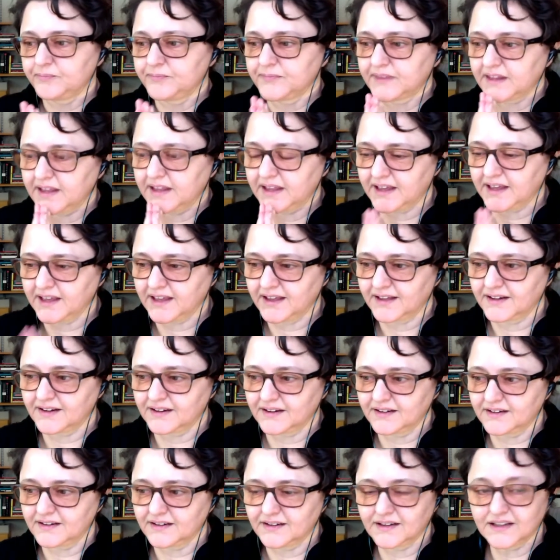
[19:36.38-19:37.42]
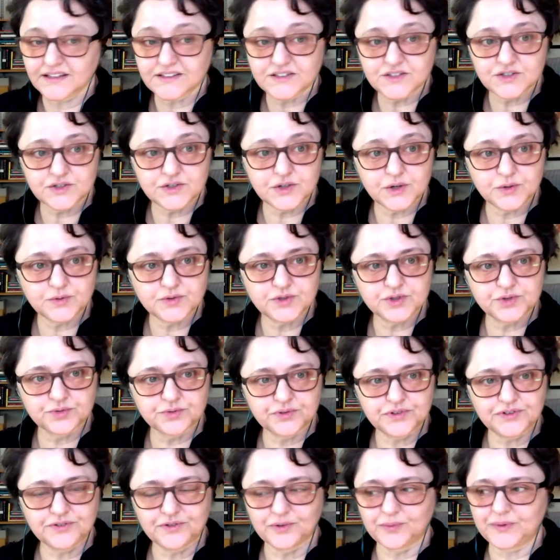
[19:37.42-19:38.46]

And it's so true,